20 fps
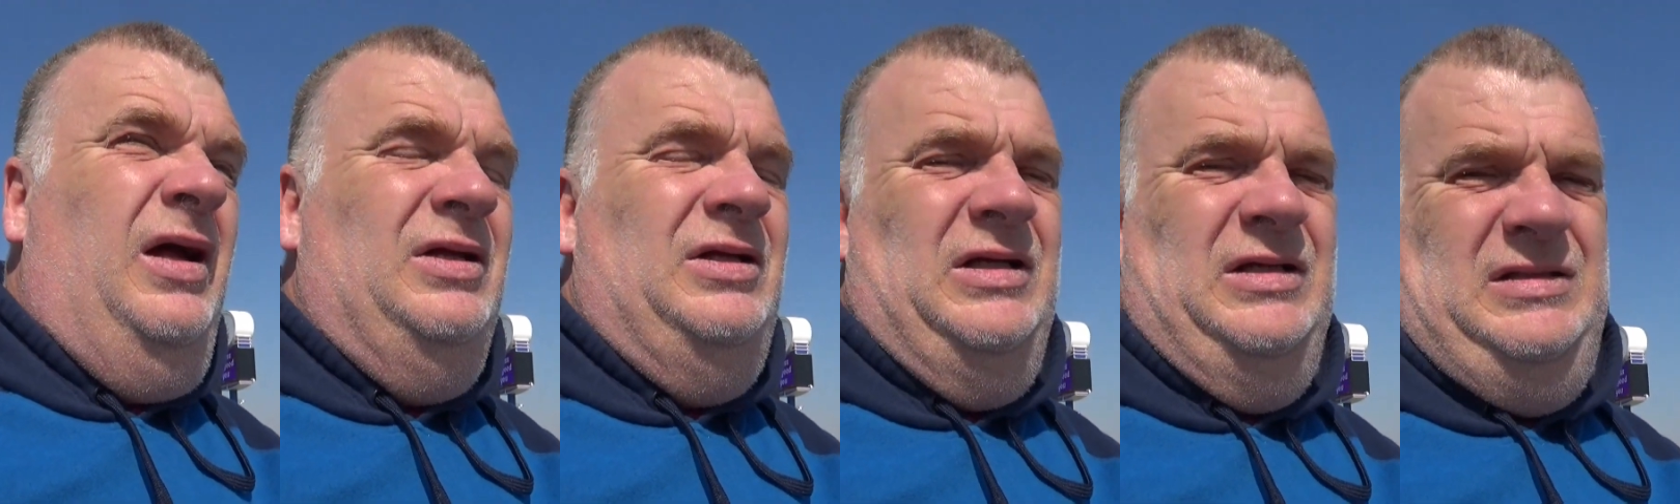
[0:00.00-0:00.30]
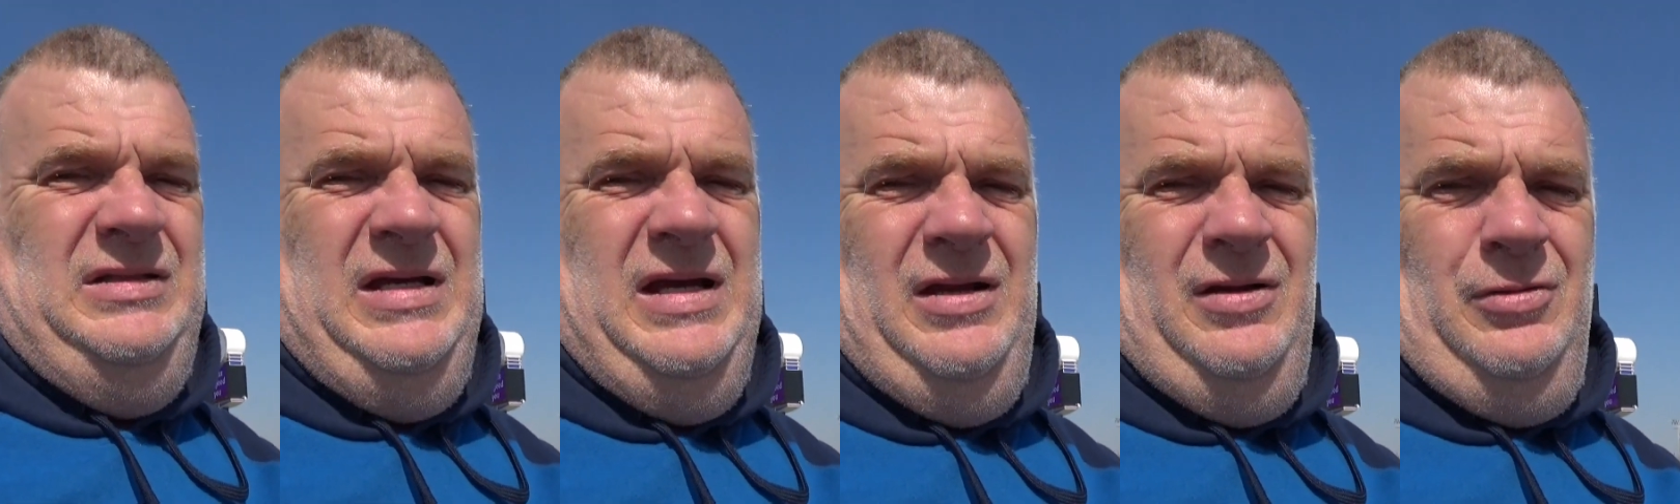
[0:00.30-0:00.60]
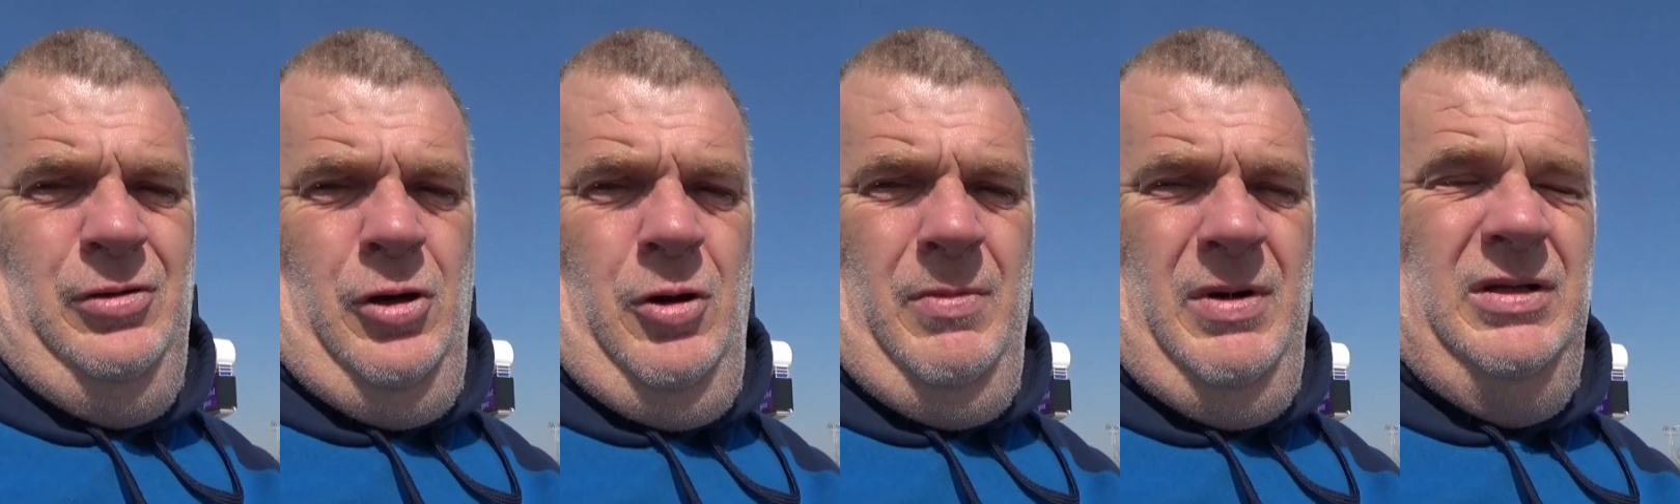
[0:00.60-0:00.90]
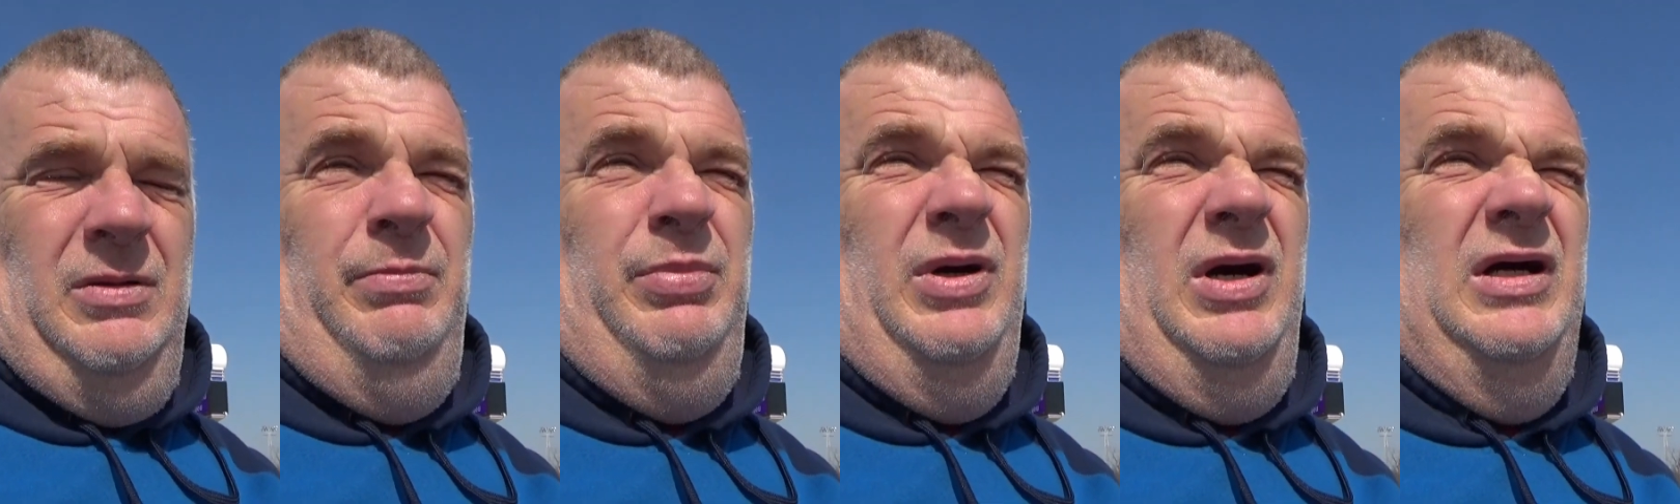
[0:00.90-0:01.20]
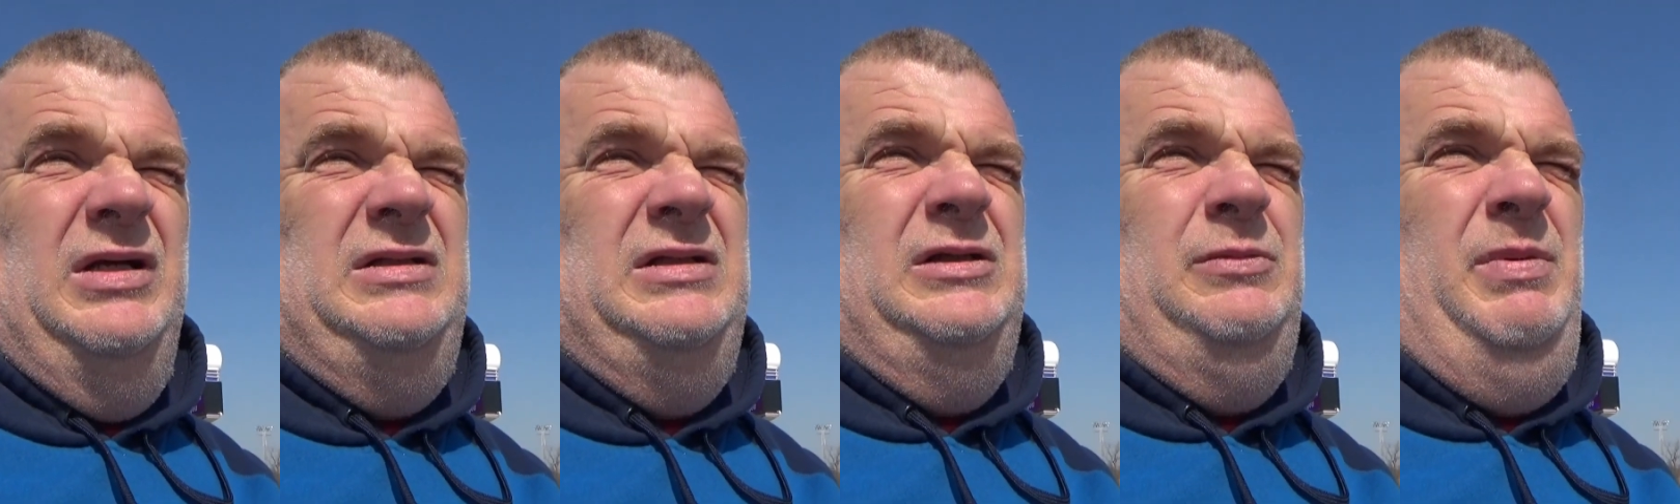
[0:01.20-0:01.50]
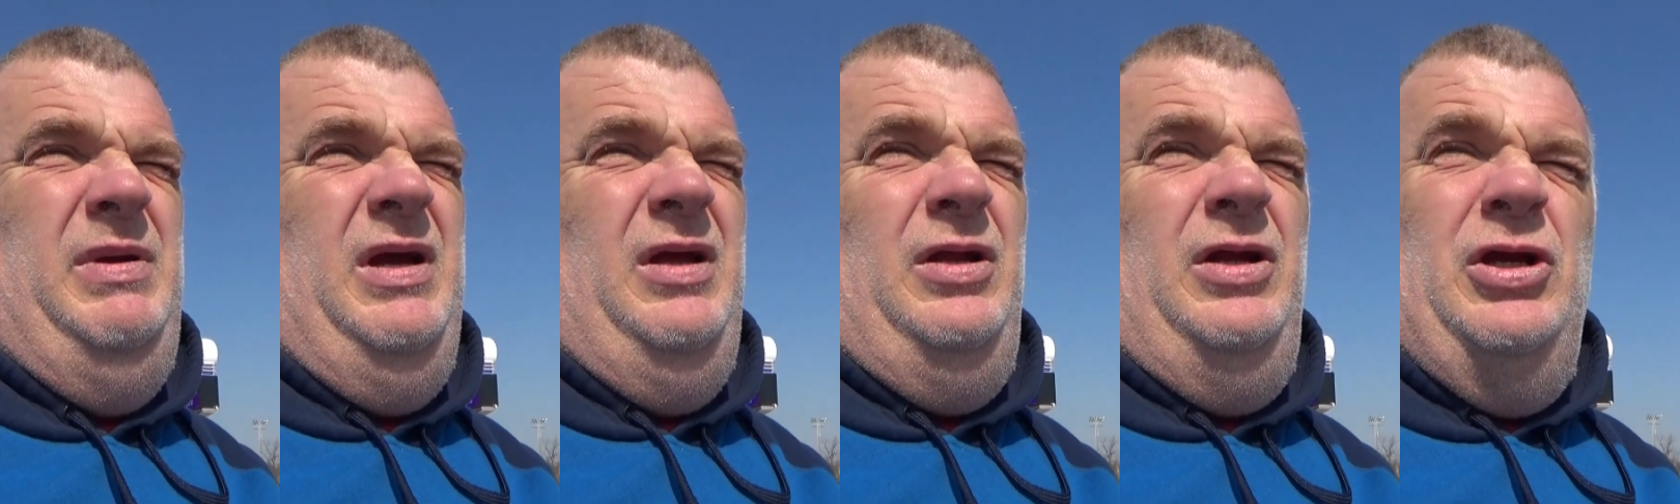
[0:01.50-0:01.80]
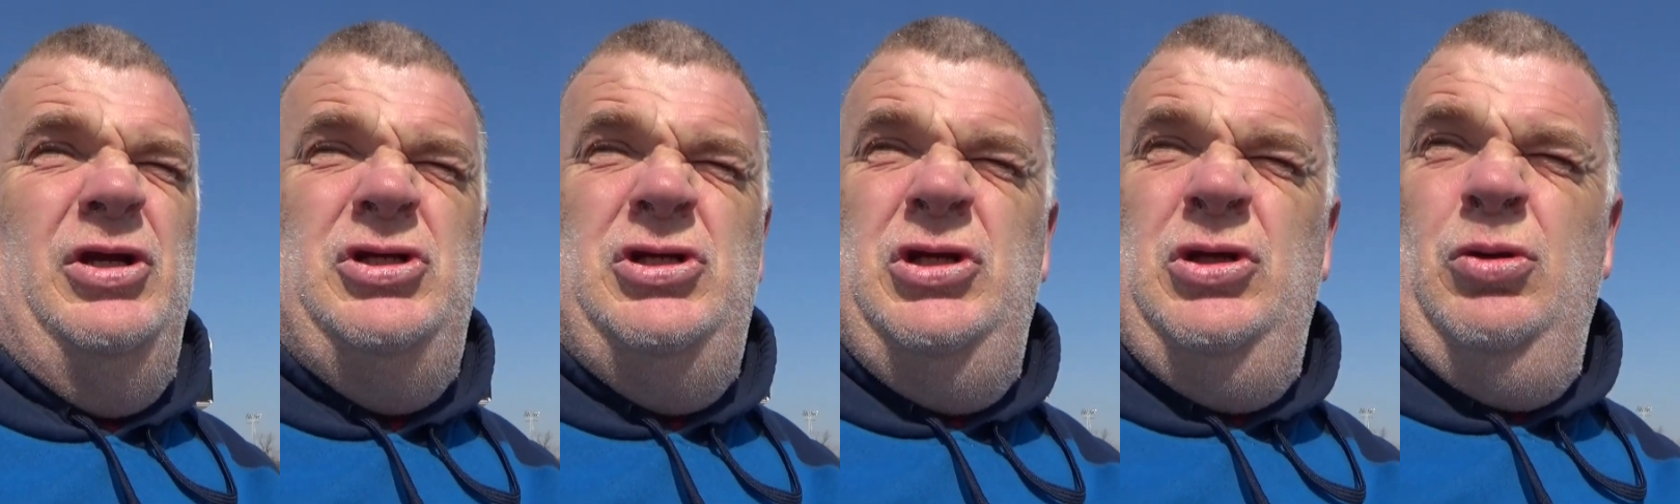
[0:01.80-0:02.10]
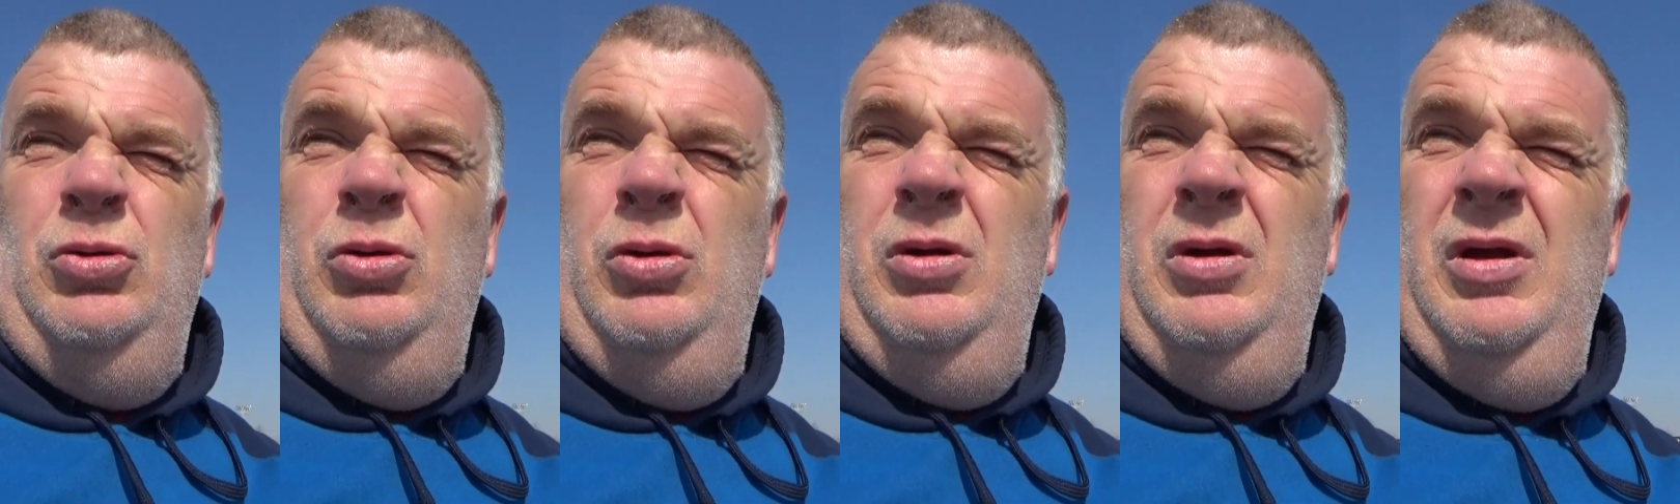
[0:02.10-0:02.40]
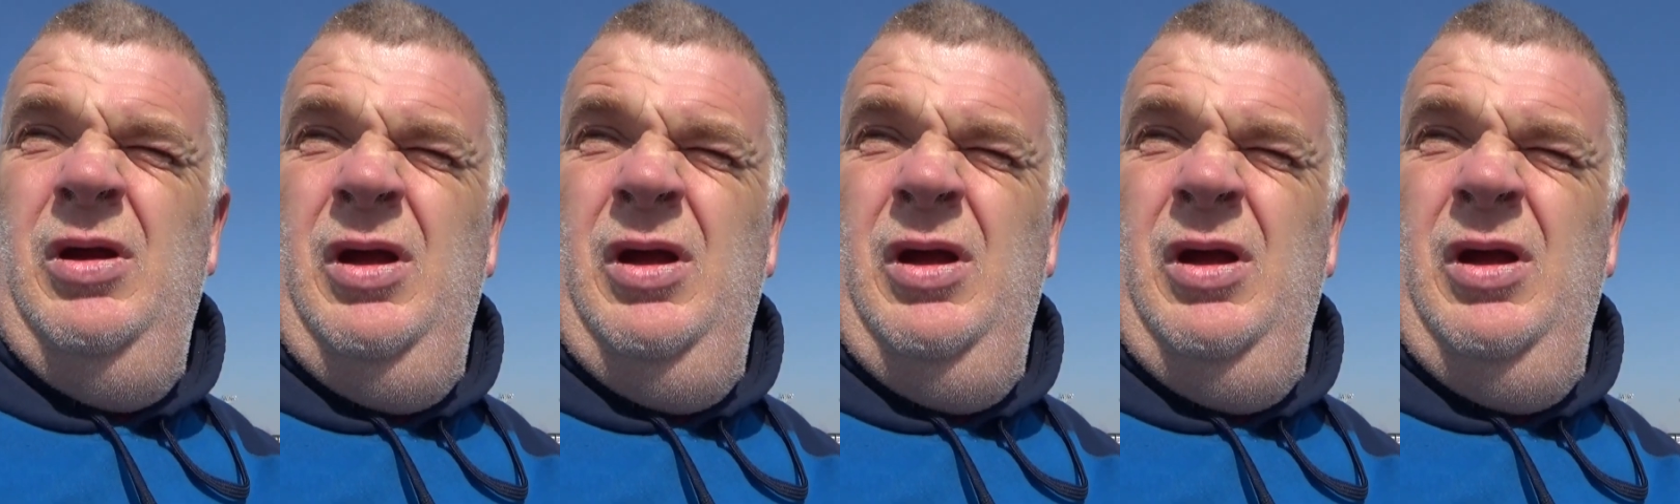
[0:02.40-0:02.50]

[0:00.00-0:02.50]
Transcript: Just get it home on the bus is be an issue.